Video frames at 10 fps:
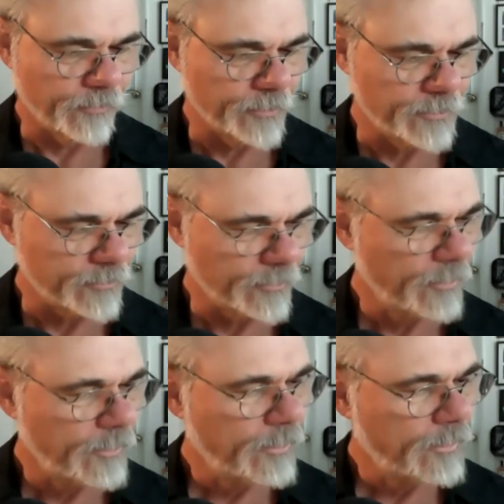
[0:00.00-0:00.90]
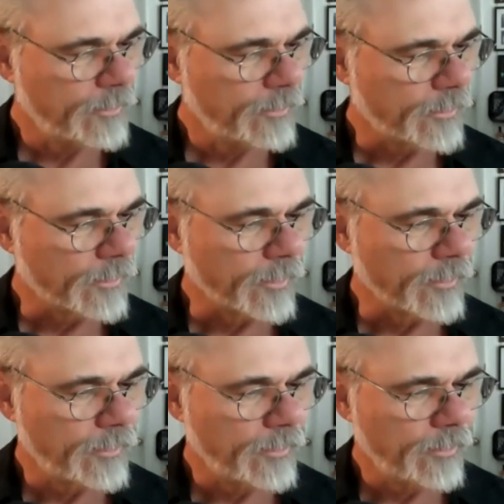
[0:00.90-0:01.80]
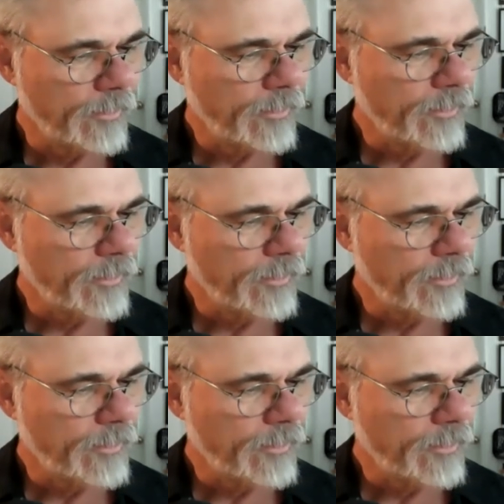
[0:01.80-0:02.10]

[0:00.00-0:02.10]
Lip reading: (not speaking)